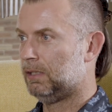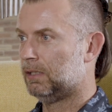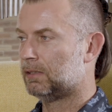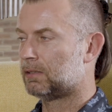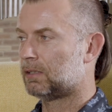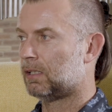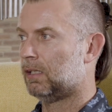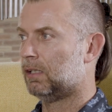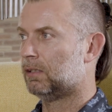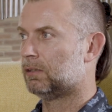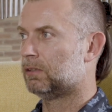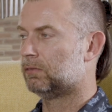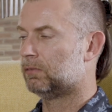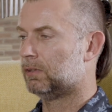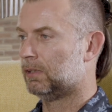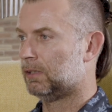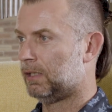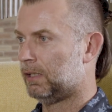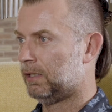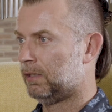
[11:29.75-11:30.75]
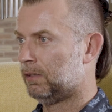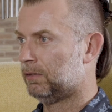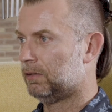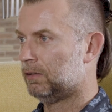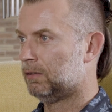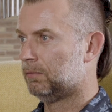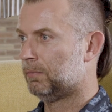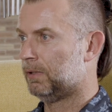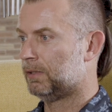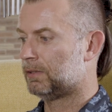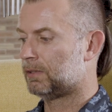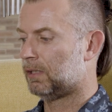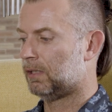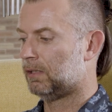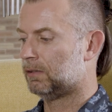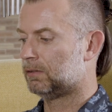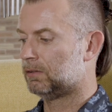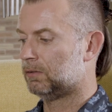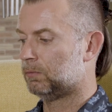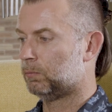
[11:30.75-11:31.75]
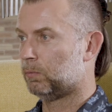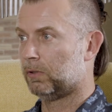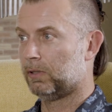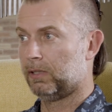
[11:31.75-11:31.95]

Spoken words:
It's hard to rely on them. It's hard to want